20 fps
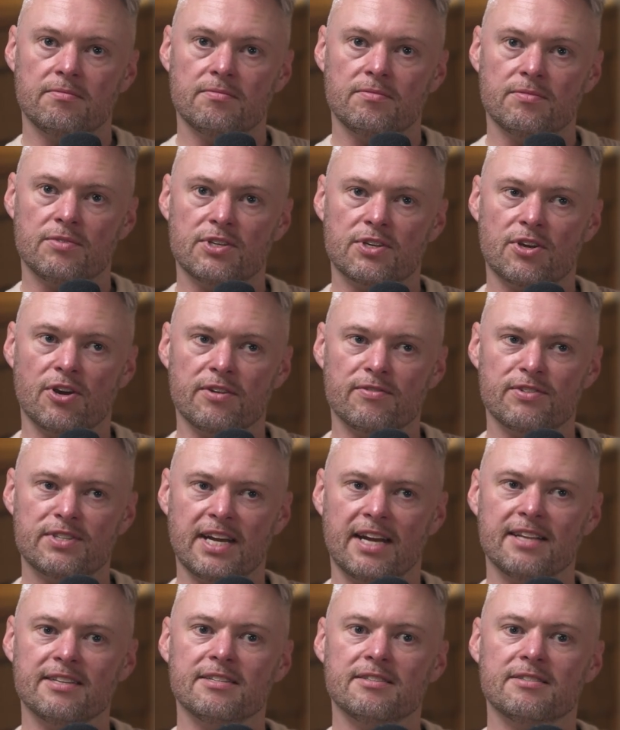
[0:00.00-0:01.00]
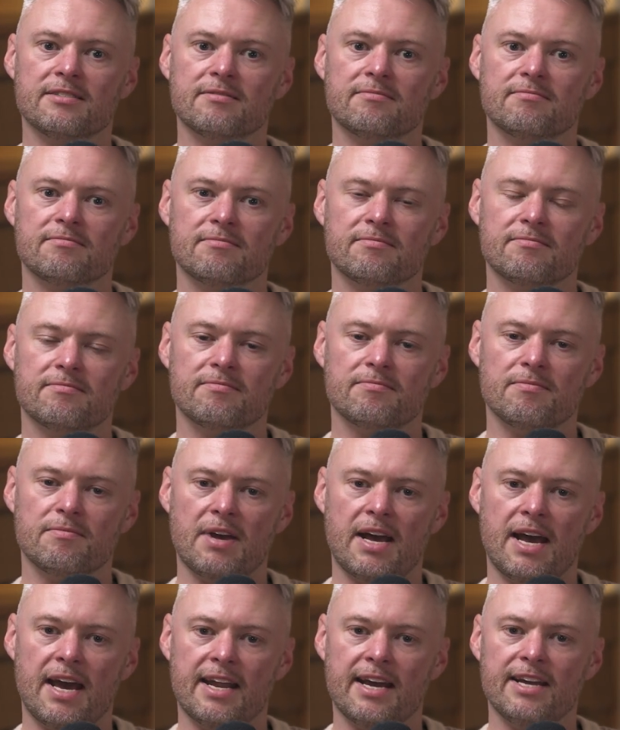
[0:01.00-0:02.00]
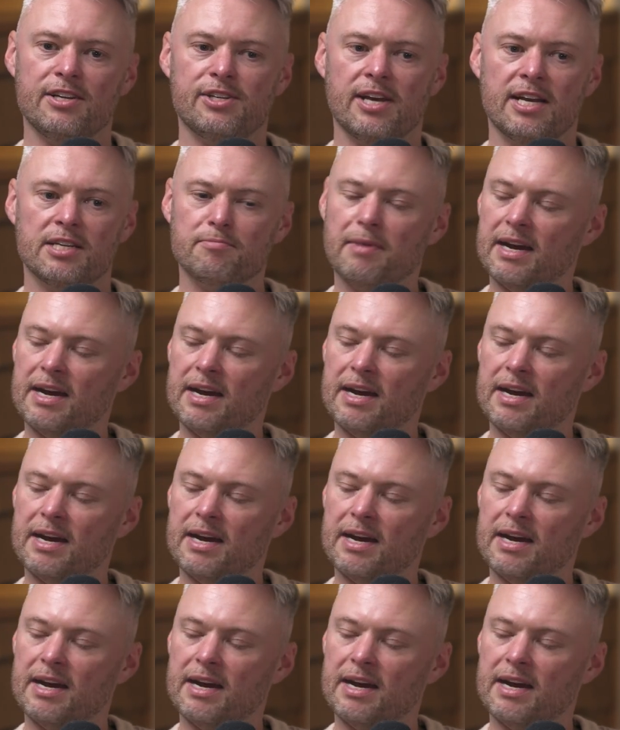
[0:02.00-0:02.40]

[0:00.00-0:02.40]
this kind of standard NHS